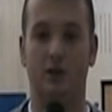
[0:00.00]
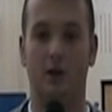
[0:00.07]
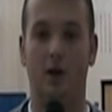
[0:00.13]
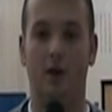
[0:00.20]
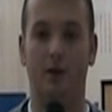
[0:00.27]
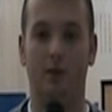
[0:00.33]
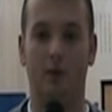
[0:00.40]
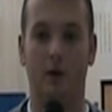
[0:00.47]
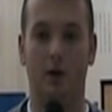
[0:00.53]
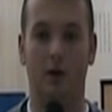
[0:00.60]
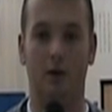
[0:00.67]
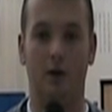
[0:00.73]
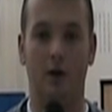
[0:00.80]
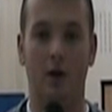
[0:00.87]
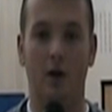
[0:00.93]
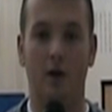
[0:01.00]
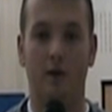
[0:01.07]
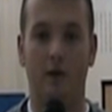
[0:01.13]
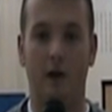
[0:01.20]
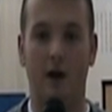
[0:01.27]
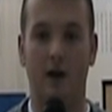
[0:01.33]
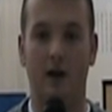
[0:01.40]
on the road
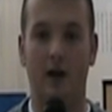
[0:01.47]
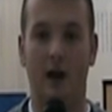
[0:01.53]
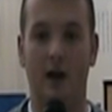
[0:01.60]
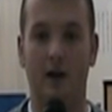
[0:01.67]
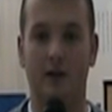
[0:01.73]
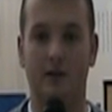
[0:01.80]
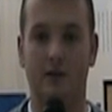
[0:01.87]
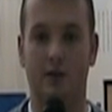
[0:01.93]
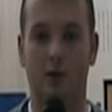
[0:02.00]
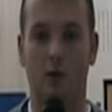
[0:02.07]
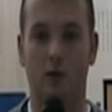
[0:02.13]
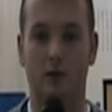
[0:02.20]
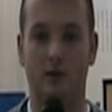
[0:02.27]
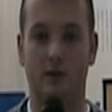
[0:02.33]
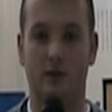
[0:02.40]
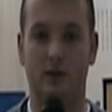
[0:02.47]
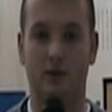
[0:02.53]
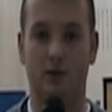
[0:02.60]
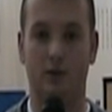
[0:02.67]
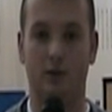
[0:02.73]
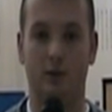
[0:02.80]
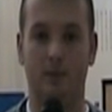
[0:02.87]
Friday night against the Corydon
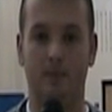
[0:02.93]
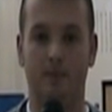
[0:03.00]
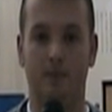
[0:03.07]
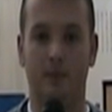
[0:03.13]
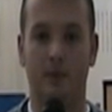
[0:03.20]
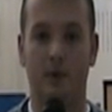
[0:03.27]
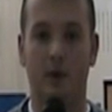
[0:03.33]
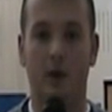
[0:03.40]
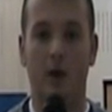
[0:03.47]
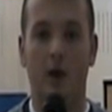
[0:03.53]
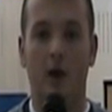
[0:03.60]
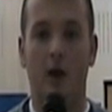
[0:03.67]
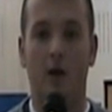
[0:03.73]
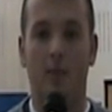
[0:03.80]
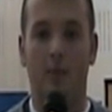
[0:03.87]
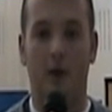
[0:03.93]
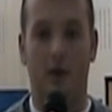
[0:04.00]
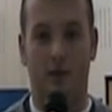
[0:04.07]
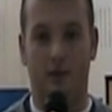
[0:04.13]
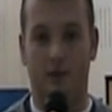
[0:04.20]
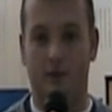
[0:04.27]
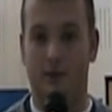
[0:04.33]
Central
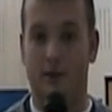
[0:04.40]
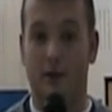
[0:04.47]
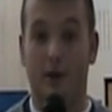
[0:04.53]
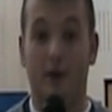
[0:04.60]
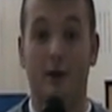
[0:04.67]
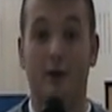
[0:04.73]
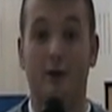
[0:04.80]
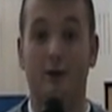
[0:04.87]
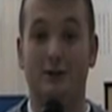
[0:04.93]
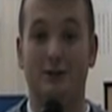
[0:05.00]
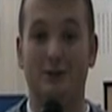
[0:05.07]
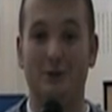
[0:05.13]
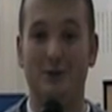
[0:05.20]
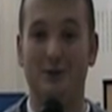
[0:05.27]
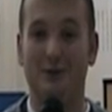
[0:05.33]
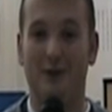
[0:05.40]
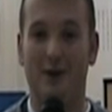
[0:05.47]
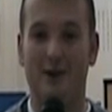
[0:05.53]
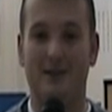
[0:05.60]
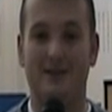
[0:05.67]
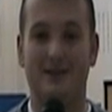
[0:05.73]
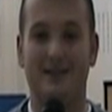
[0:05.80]
Panthers. Junior
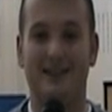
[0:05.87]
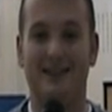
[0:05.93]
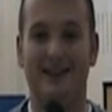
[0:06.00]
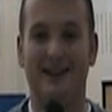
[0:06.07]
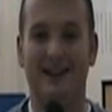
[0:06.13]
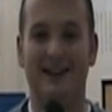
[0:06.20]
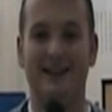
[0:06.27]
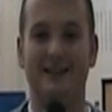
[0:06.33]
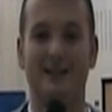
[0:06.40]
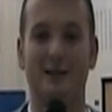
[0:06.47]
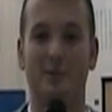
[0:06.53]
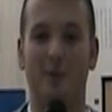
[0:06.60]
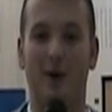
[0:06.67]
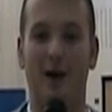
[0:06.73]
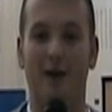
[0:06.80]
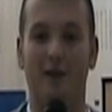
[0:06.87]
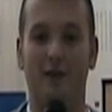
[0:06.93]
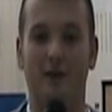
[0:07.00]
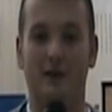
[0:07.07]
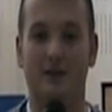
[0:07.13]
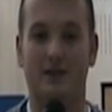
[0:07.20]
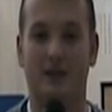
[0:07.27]
varsity
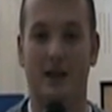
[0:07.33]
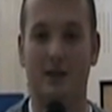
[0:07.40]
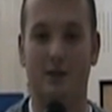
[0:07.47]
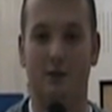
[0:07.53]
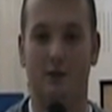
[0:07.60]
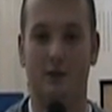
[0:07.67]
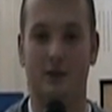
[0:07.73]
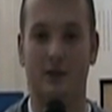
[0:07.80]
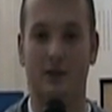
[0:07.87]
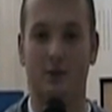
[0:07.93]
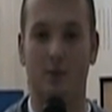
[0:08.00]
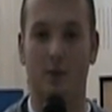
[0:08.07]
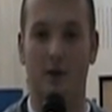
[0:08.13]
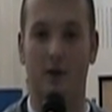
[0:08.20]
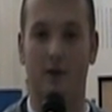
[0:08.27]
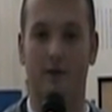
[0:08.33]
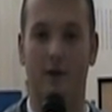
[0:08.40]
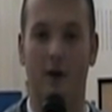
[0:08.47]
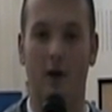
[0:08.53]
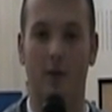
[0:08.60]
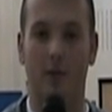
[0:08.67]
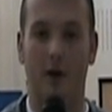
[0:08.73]
tip-off is scheduled for 6 p.m.
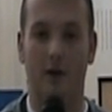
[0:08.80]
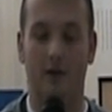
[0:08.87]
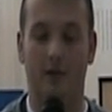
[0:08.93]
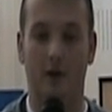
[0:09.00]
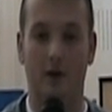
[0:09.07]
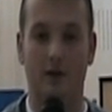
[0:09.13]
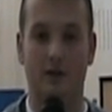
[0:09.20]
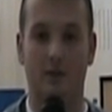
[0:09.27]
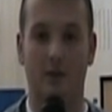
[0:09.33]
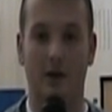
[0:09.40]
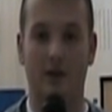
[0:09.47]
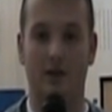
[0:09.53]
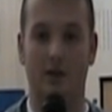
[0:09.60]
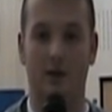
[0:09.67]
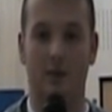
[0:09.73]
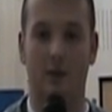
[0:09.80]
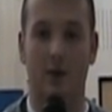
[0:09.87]
followed by the varsity matchup.